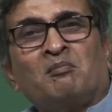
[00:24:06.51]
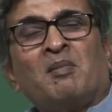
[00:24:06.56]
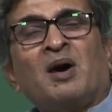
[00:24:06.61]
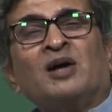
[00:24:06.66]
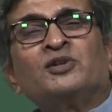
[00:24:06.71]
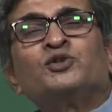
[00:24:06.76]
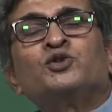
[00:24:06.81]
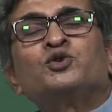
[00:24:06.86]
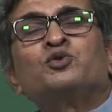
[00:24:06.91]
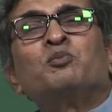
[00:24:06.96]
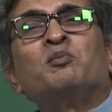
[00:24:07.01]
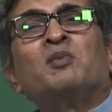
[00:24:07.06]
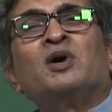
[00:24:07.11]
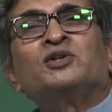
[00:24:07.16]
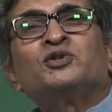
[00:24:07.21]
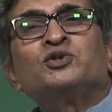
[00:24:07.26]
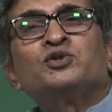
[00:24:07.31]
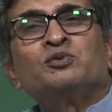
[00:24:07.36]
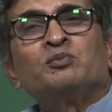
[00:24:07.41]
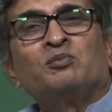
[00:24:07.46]
much
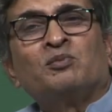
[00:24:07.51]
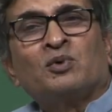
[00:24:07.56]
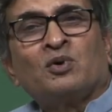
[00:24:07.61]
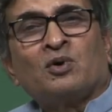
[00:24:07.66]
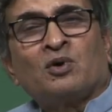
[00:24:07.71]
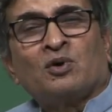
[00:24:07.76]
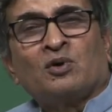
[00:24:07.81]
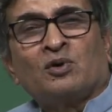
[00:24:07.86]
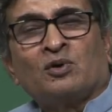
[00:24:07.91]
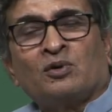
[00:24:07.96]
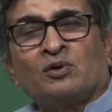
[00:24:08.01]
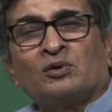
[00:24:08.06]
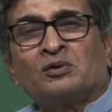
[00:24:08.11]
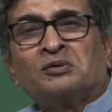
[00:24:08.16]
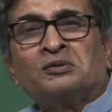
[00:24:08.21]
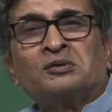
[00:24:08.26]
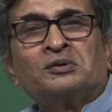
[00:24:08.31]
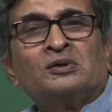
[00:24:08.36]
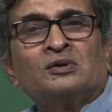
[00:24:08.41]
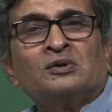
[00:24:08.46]
much more
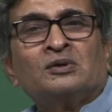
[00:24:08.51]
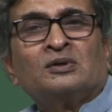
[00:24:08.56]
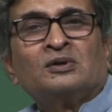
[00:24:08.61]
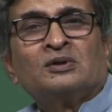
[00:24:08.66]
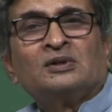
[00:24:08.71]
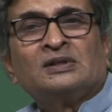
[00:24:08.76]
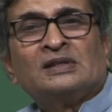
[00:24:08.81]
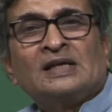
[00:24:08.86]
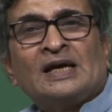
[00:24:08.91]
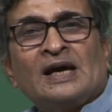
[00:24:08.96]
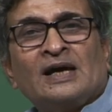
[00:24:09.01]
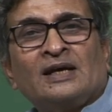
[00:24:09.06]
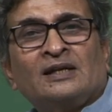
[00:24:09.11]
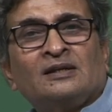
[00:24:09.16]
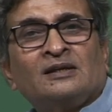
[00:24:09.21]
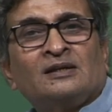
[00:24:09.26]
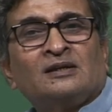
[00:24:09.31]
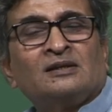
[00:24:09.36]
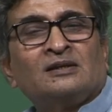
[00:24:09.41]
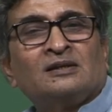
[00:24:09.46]
than